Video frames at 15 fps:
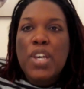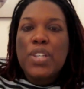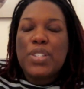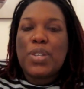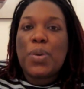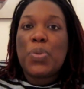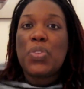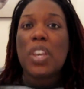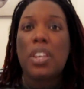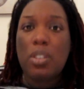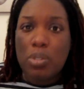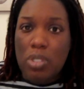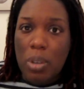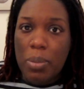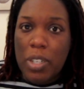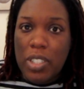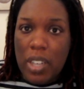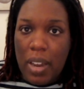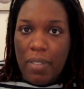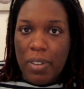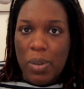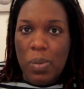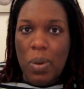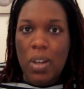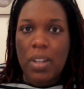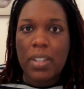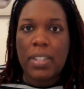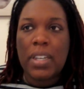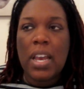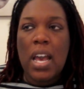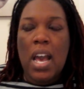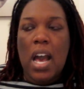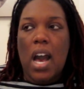So thank you so much, everyone.